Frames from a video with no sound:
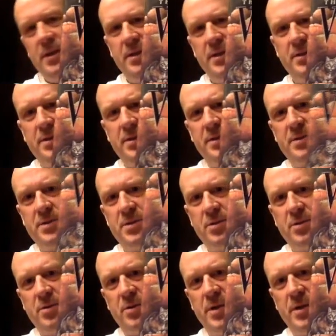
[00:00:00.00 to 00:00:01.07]
into the
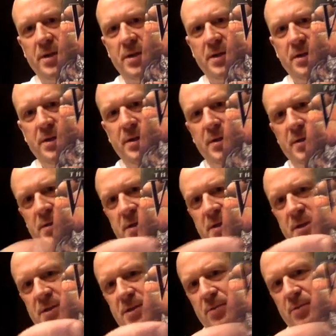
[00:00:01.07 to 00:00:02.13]
story, and in this
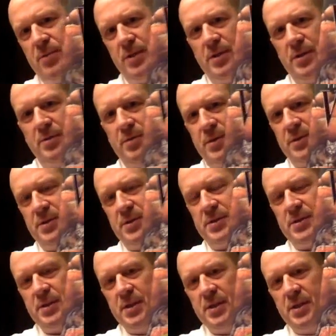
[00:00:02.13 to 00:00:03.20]
case, the window
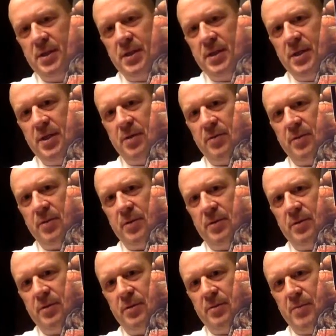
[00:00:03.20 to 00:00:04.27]
is
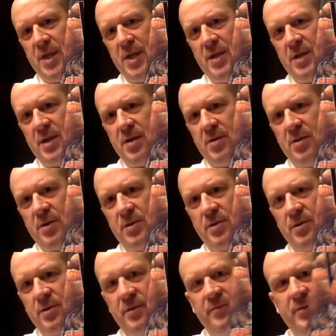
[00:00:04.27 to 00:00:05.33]
the main
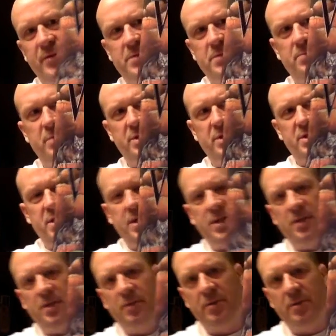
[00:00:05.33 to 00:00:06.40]
character of this
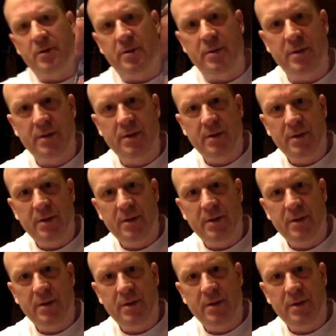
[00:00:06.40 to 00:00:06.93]
particular